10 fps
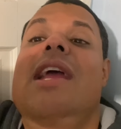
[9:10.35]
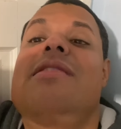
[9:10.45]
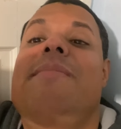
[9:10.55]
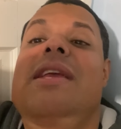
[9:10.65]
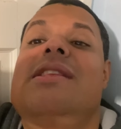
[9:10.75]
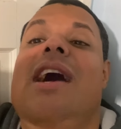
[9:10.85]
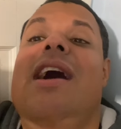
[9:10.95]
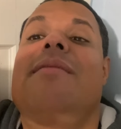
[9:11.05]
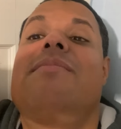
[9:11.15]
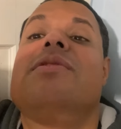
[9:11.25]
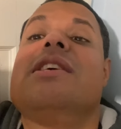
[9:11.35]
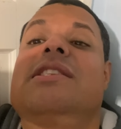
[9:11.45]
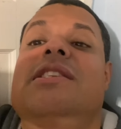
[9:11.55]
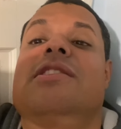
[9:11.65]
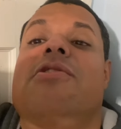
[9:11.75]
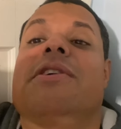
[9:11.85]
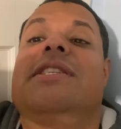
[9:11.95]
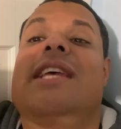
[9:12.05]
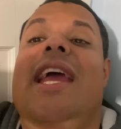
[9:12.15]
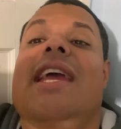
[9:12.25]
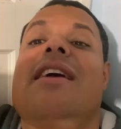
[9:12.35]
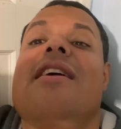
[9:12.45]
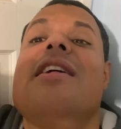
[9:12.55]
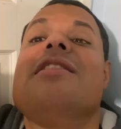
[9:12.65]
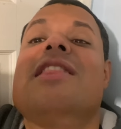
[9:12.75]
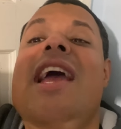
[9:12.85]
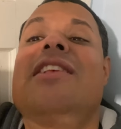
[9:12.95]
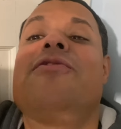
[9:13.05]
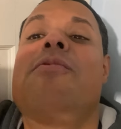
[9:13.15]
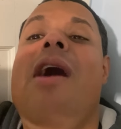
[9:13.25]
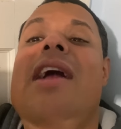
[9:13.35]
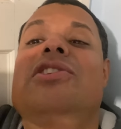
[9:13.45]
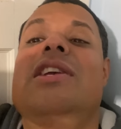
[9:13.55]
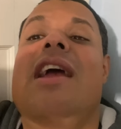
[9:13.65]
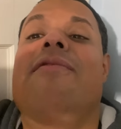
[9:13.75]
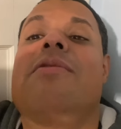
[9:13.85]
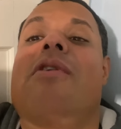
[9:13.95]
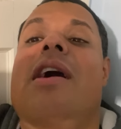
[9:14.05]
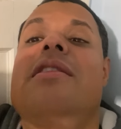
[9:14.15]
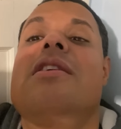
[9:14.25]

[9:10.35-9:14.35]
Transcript: In the meantime, this is Louis saying, Thanks for watching, everyone.